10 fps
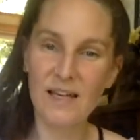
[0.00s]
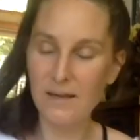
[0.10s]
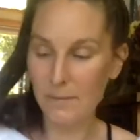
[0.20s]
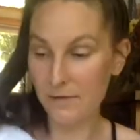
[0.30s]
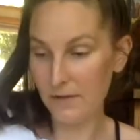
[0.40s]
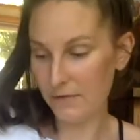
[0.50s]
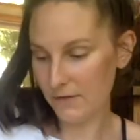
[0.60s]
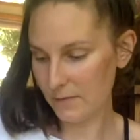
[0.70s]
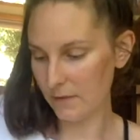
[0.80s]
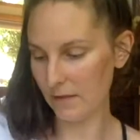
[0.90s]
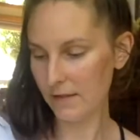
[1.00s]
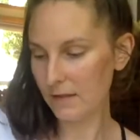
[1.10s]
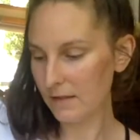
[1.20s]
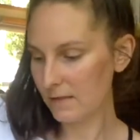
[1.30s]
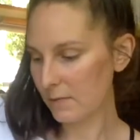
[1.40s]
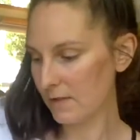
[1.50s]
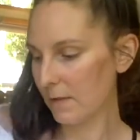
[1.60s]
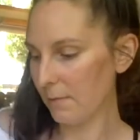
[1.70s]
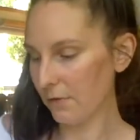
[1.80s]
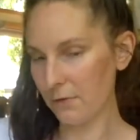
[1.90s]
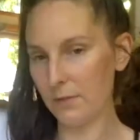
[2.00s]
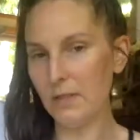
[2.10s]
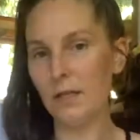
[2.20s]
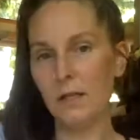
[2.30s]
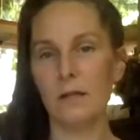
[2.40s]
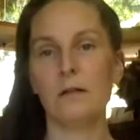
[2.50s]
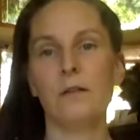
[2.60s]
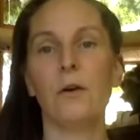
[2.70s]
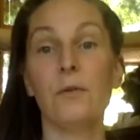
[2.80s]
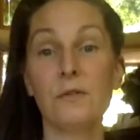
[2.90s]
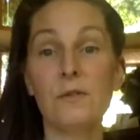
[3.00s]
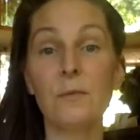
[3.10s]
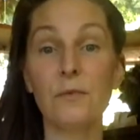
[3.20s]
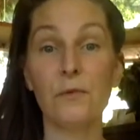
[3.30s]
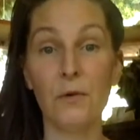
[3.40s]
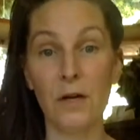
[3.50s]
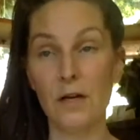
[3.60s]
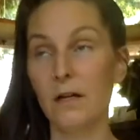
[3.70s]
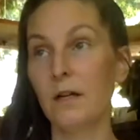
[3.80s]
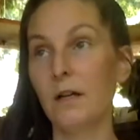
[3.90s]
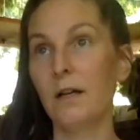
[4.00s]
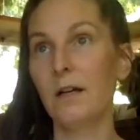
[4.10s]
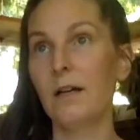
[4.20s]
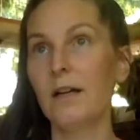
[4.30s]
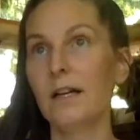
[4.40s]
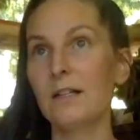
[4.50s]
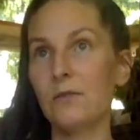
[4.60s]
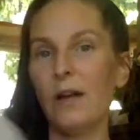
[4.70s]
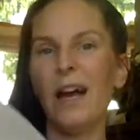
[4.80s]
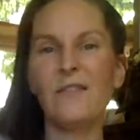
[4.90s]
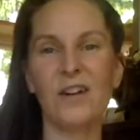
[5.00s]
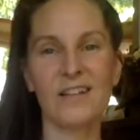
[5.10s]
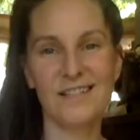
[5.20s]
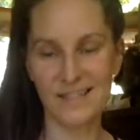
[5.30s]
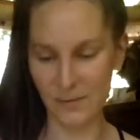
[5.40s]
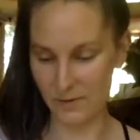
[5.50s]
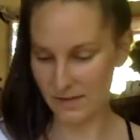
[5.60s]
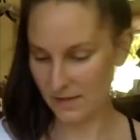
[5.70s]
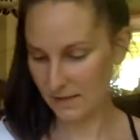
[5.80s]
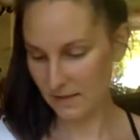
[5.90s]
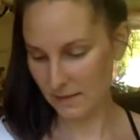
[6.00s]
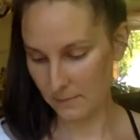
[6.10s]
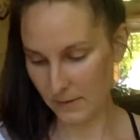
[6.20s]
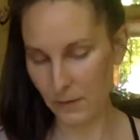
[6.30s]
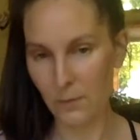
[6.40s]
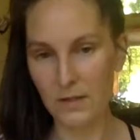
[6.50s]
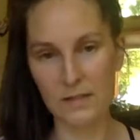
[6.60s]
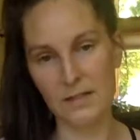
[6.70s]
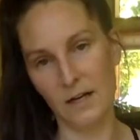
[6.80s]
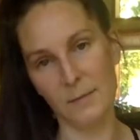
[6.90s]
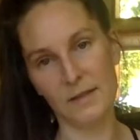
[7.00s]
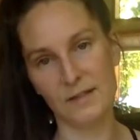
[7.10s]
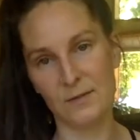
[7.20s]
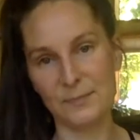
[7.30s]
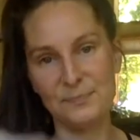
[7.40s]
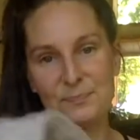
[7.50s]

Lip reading: My very first sweater. I think this was number 3. No, this is number 4. So I haven't gone in sequence, but I wanted to talk about this one.